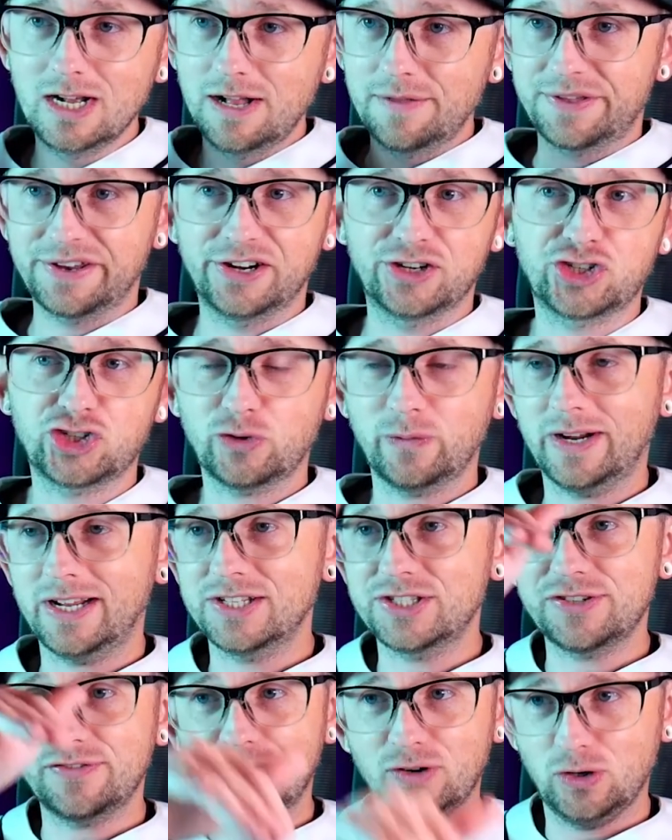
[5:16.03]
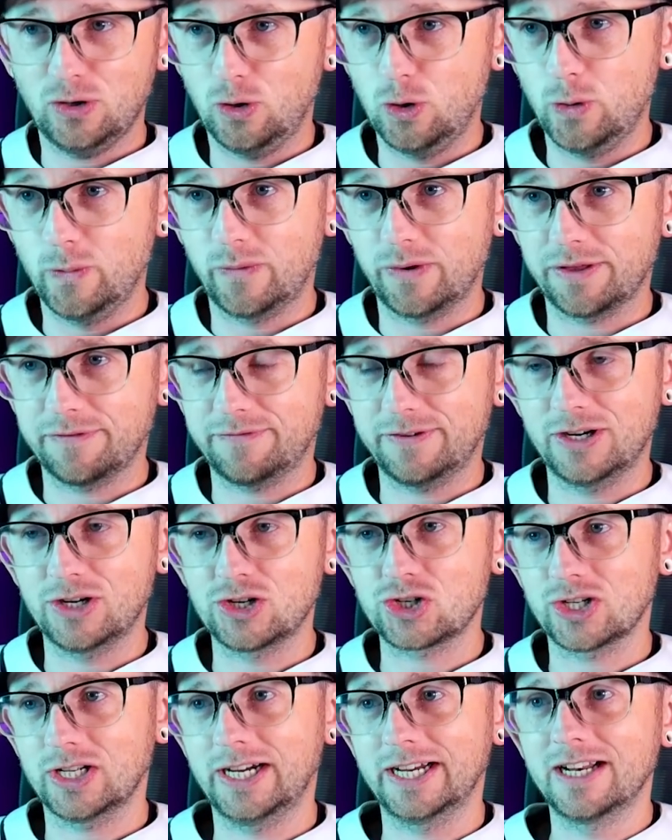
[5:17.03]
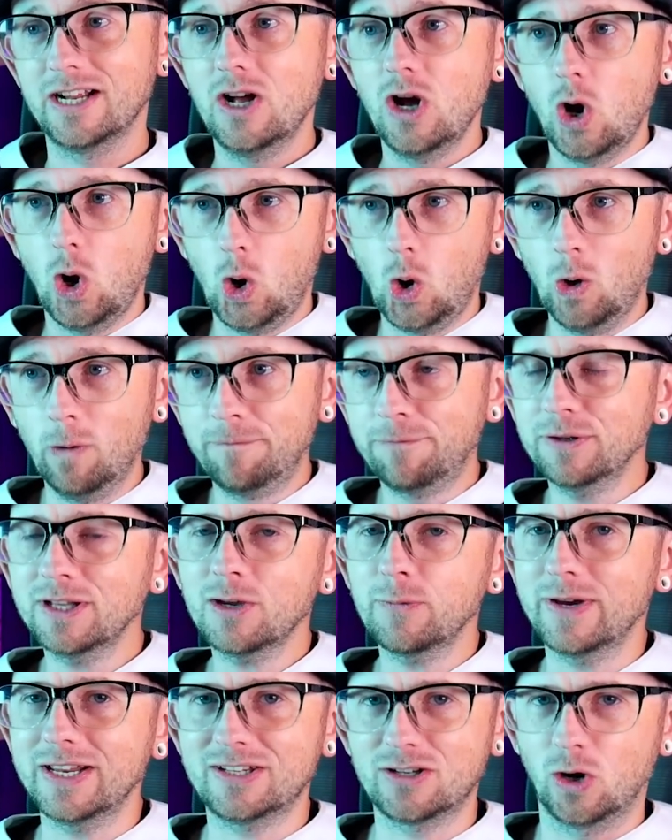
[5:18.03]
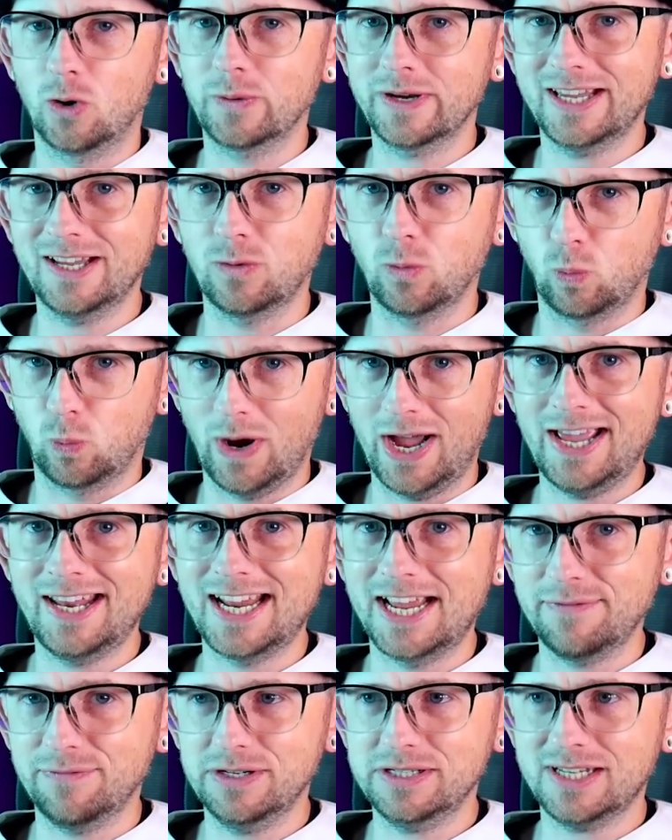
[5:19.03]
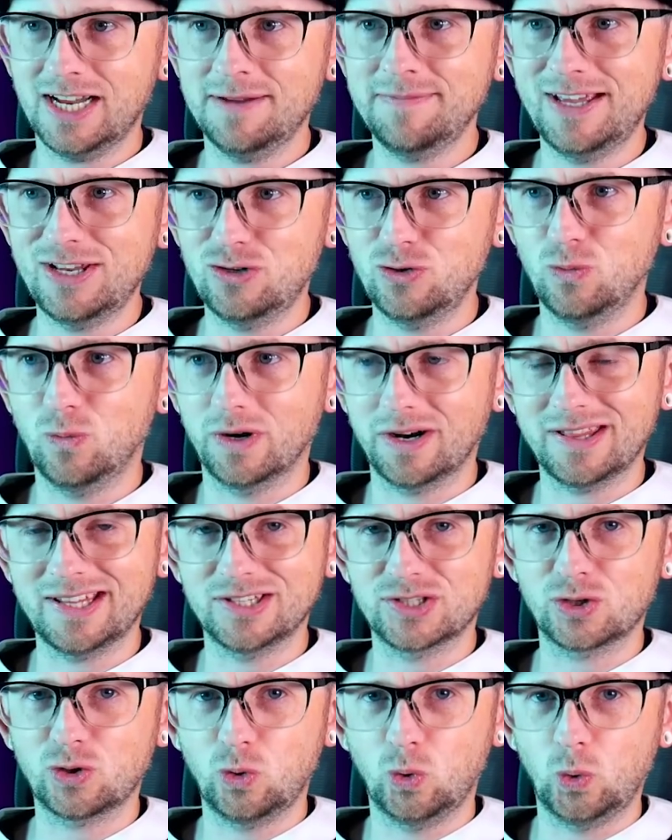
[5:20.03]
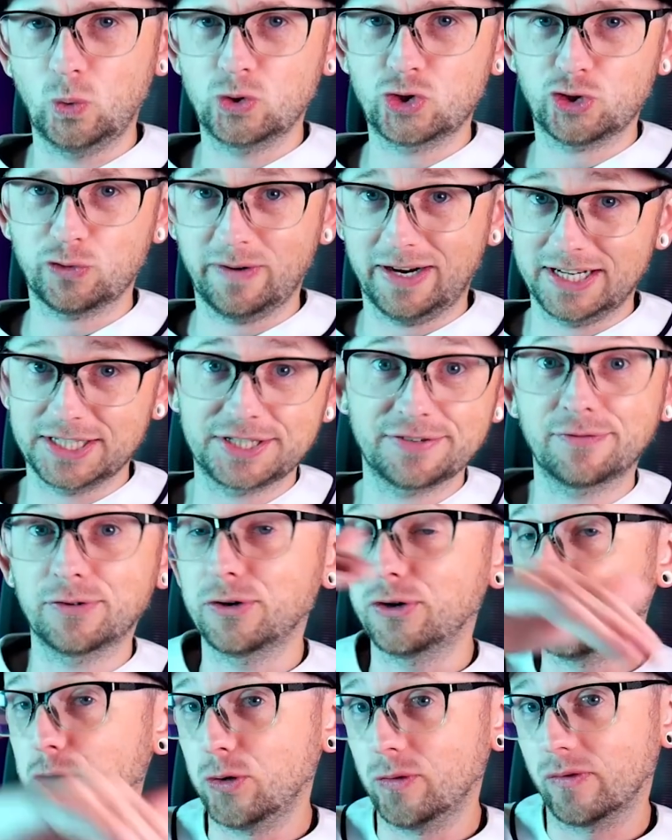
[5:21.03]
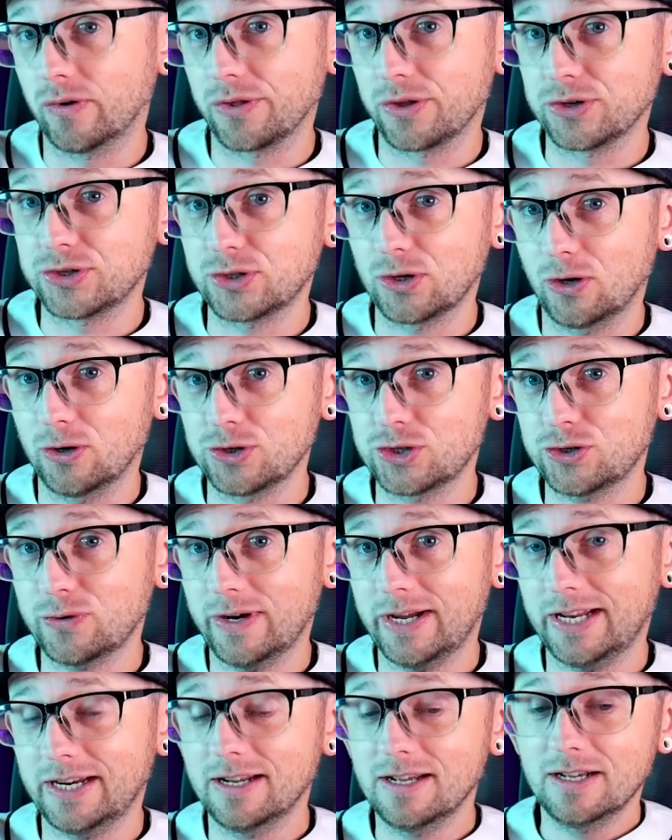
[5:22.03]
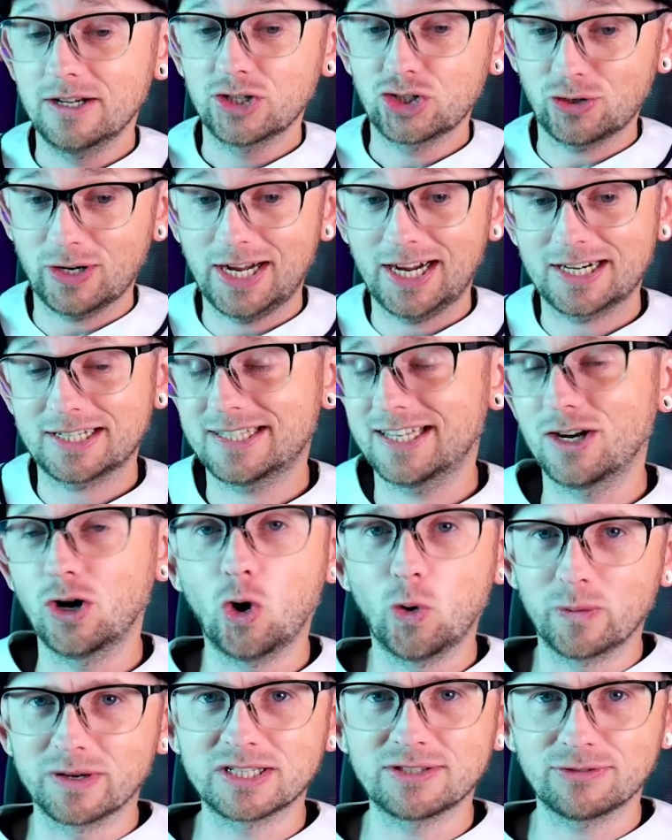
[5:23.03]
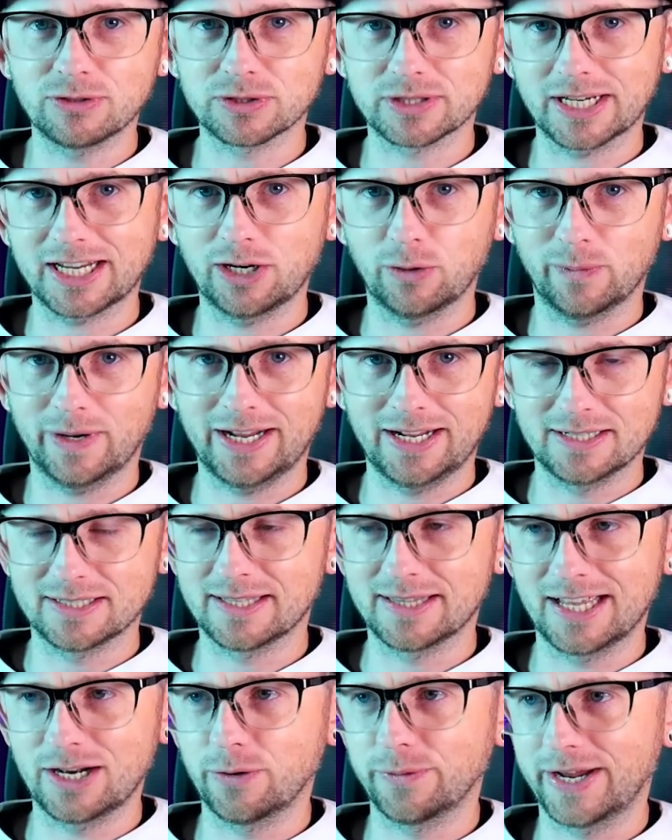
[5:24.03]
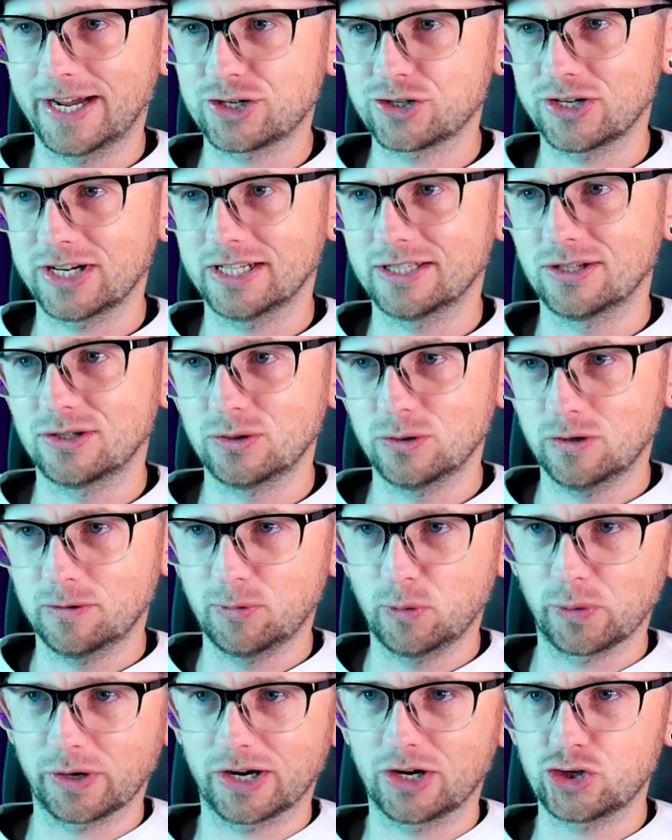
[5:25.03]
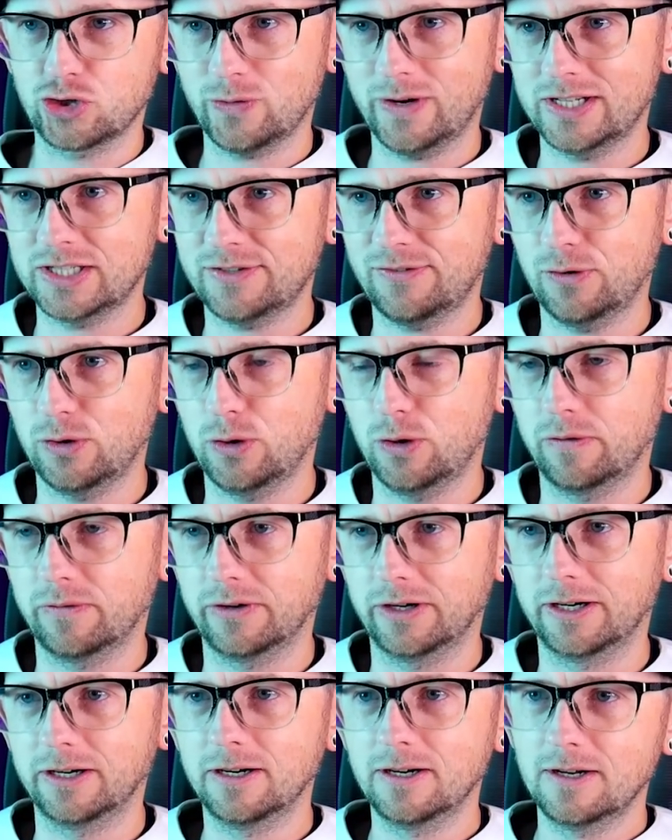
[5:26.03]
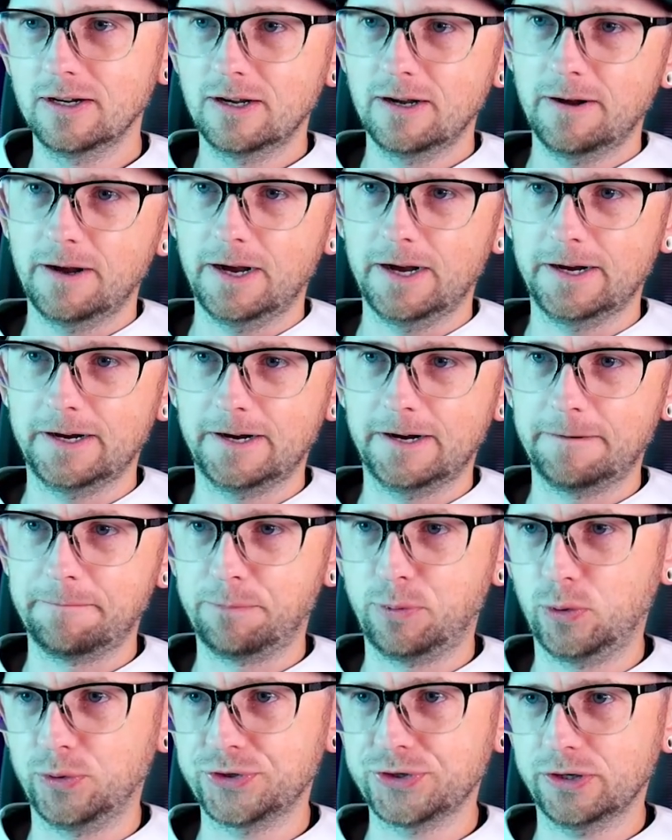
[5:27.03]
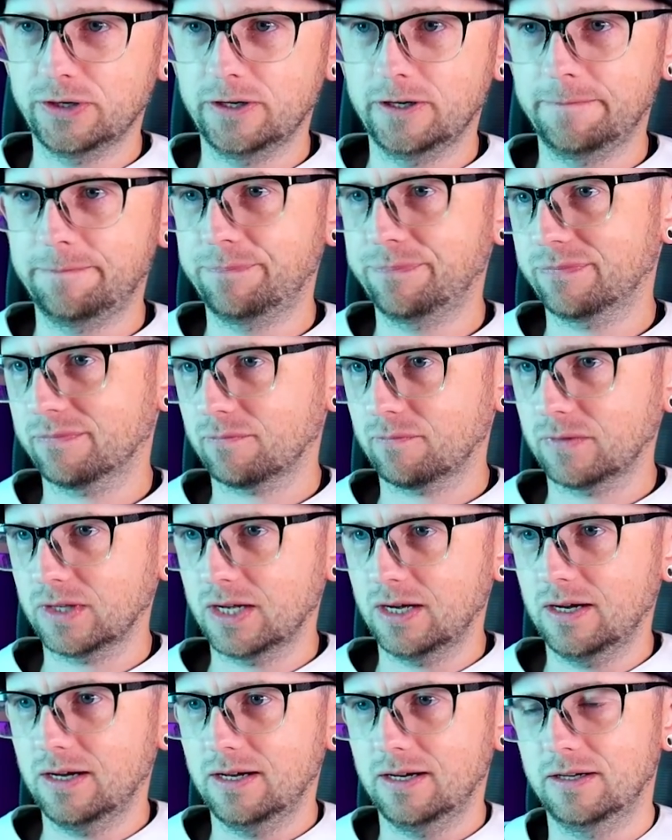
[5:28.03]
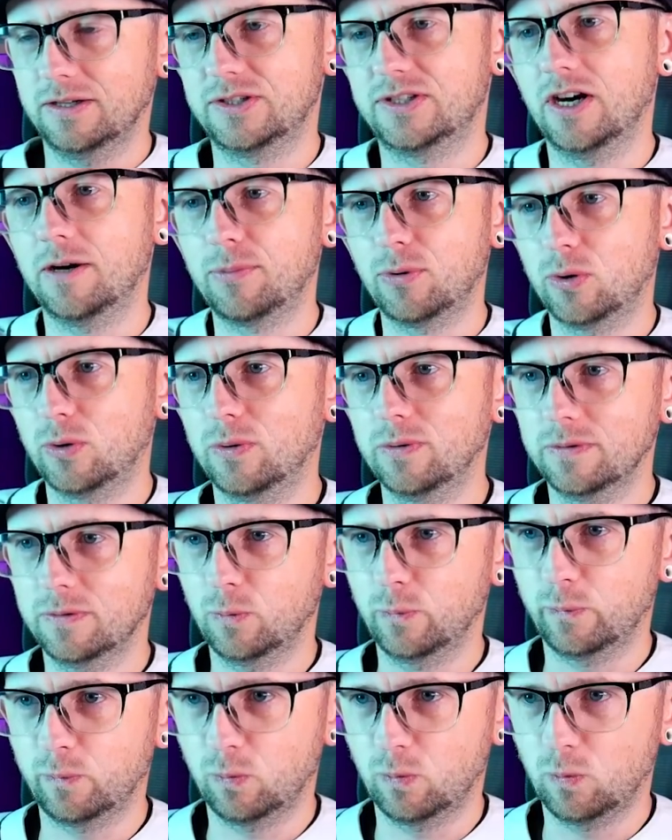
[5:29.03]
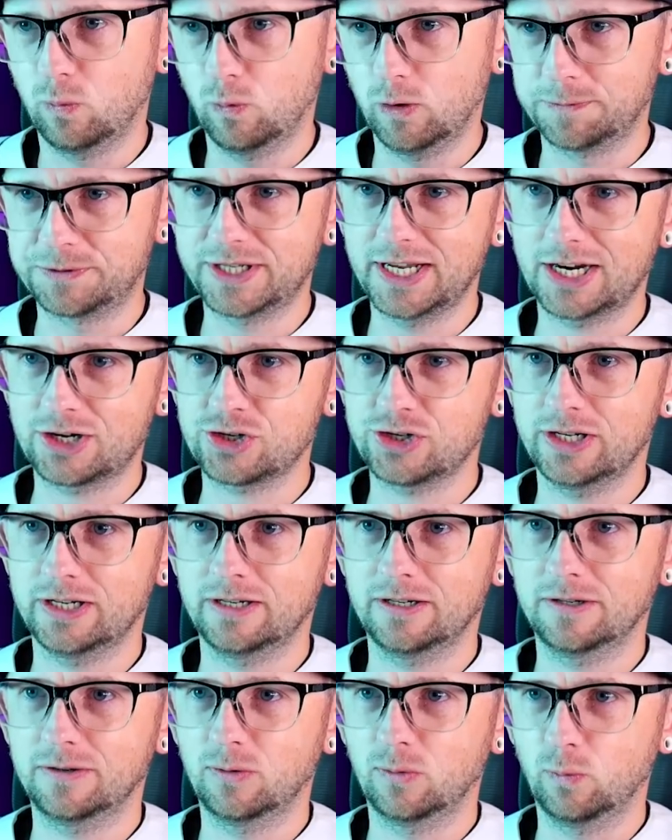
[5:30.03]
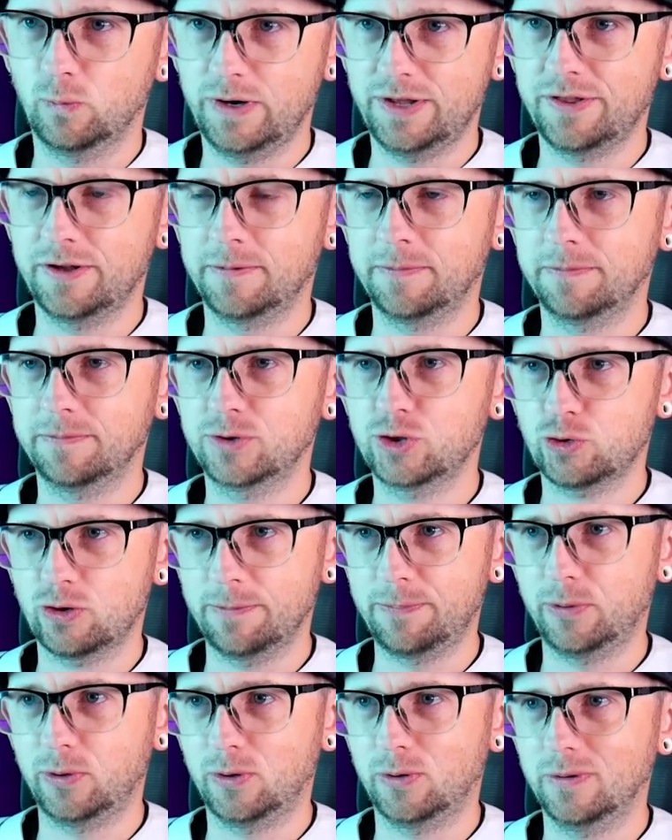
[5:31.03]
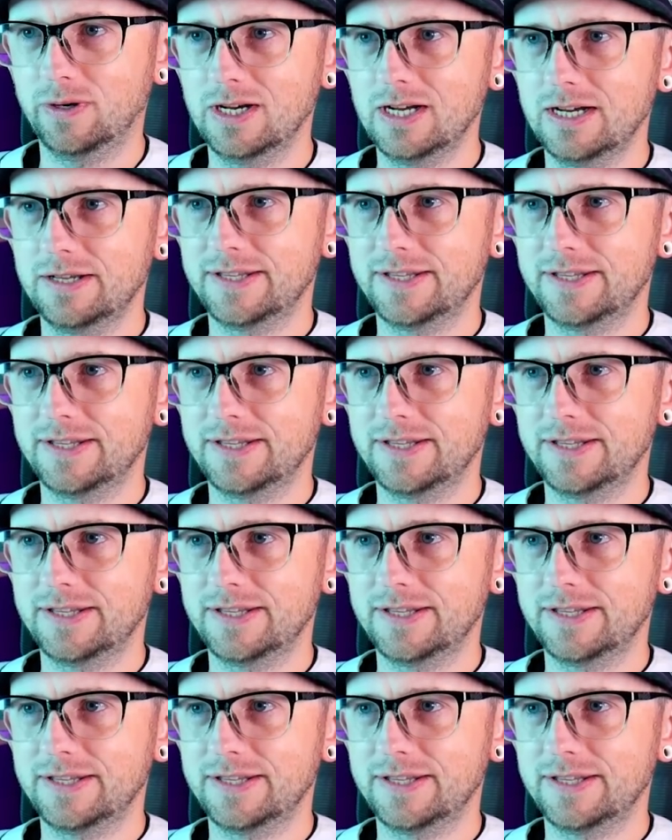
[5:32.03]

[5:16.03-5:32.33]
Then a transfer over the finish line. Hopefully we don't get wet. Every time they do one of these cool transfer over the start straight tracks, it always feels like it rains and they don't actually get to do it, but we're gonna transfer over, bull turn, double, whoop section, rhythm, triple.